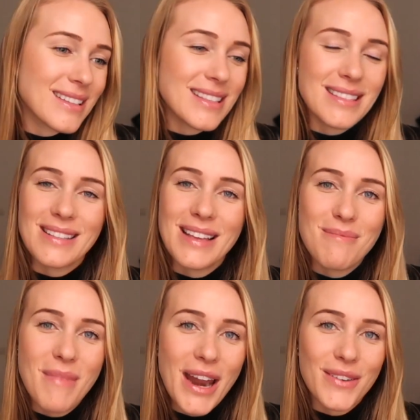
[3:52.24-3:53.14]
it
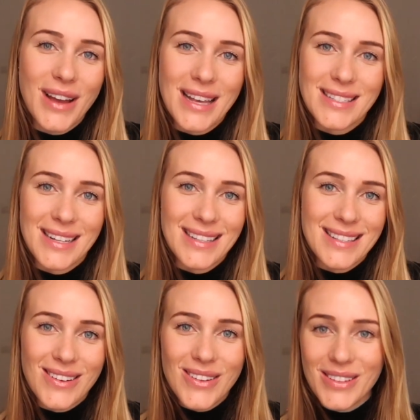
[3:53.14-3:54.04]
manifests, and
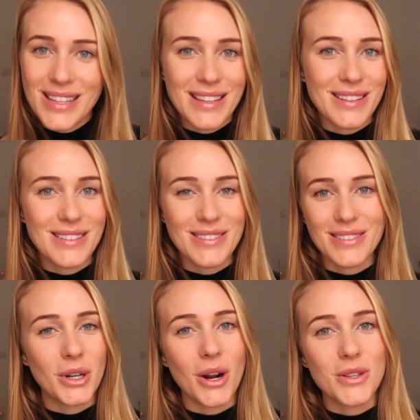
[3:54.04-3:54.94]
it's all in
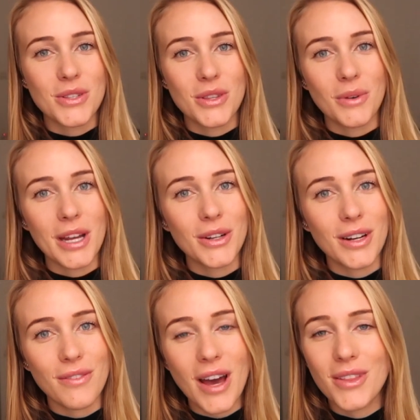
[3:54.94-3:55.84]
regards to the greater
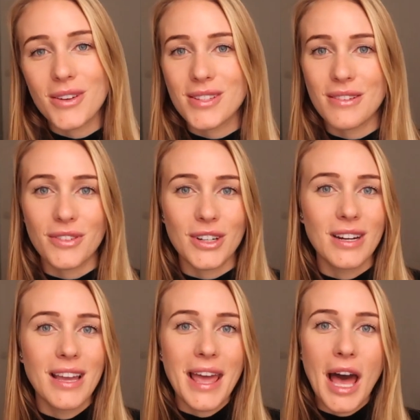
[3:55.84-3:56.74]
good of others and
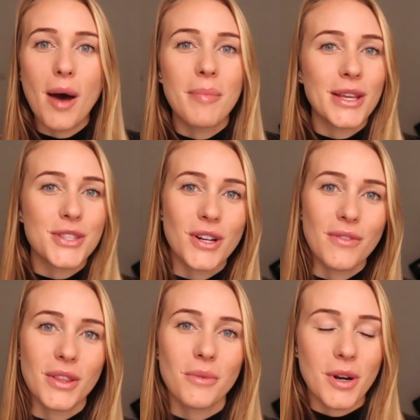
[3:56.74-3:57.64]
for helping and
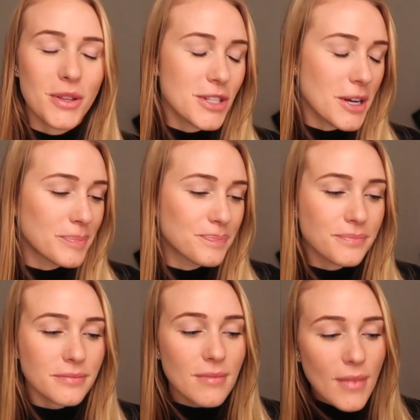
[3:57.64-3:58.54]
serving the world. So
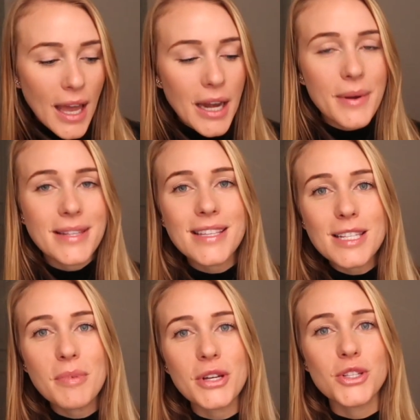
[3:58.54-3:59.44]
anyways,
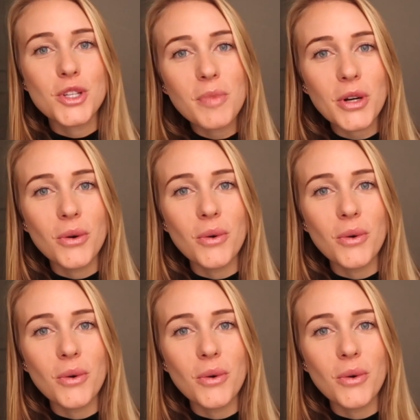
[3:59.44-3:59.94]
this book is super